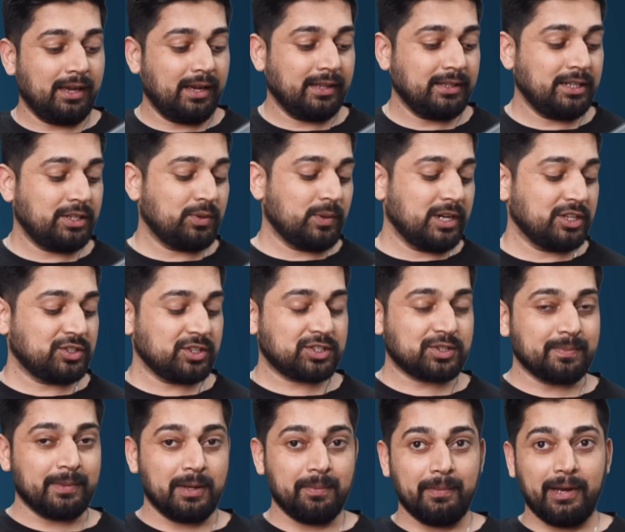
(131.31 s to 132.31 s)
I need to
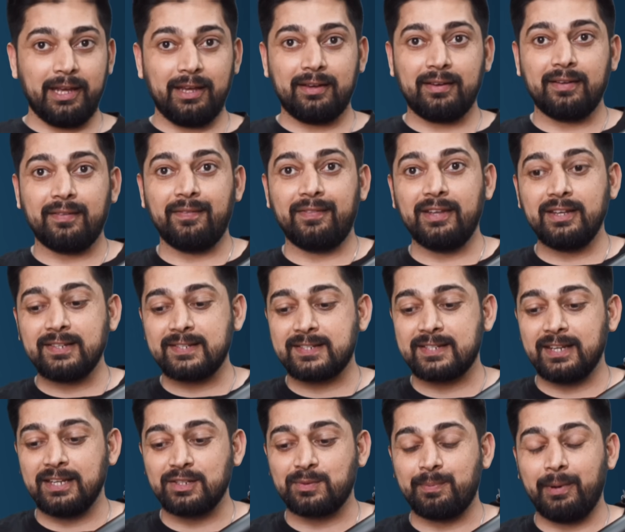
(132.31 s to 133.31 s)
adjust my mic. This
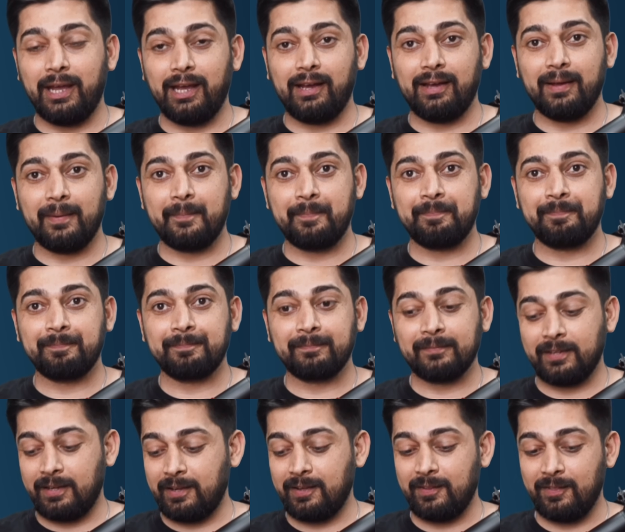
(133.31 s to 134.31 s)
is big.
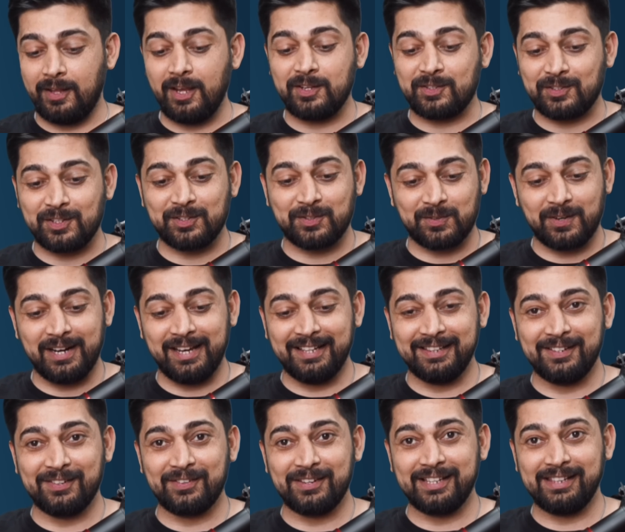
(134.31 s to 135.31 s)
This is
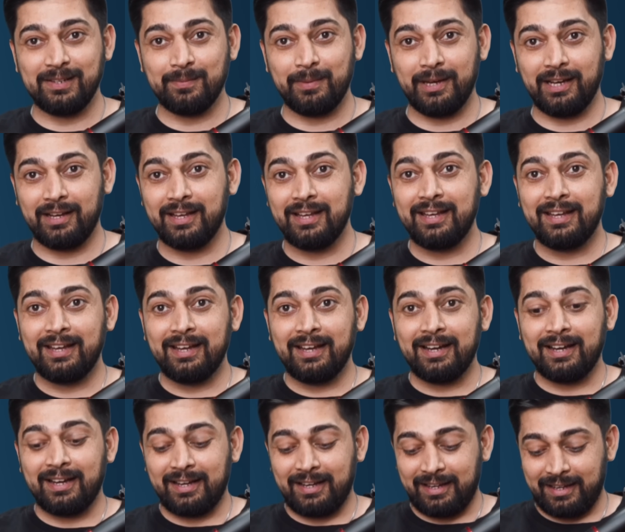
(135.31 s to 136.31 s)
really, really big.
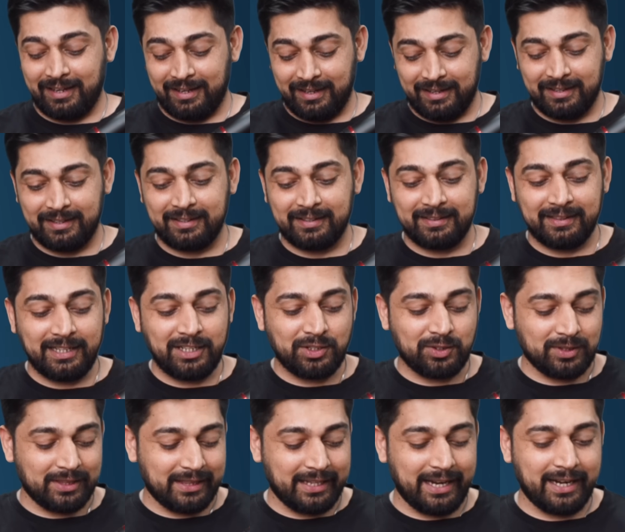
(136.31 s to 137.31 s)
Uh, need
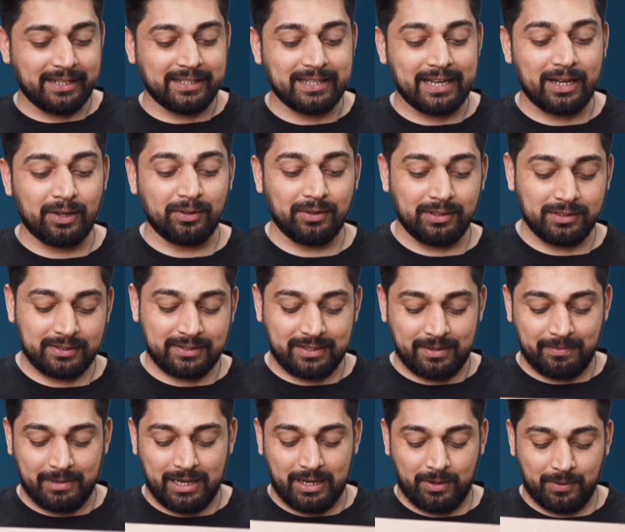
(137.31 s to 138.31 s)
to lay it down
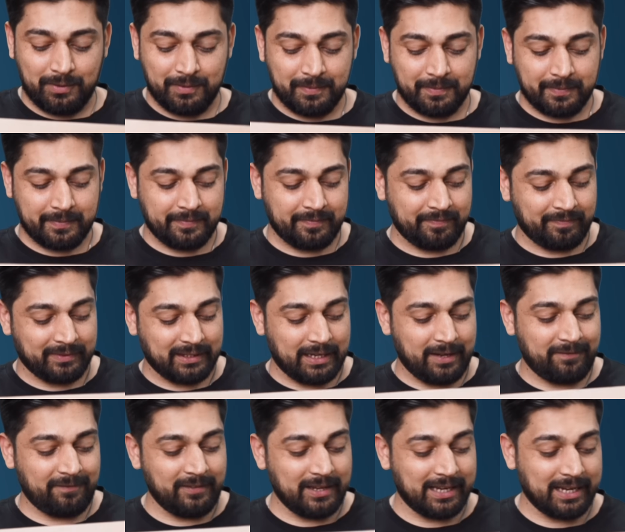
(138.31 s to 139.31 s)
somehow,
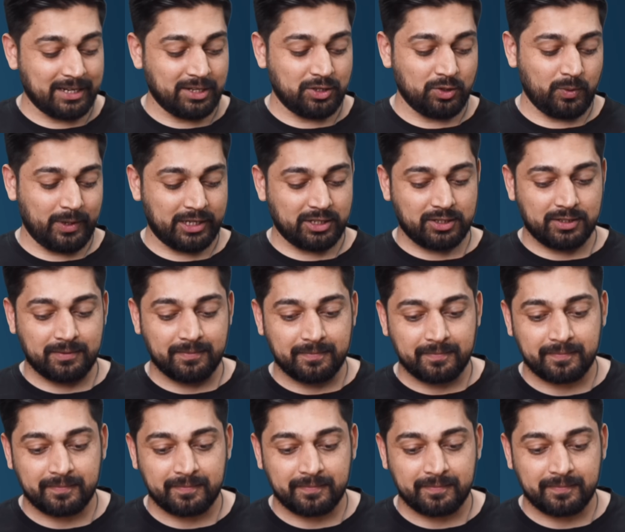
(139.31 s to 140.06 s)
if we can do it.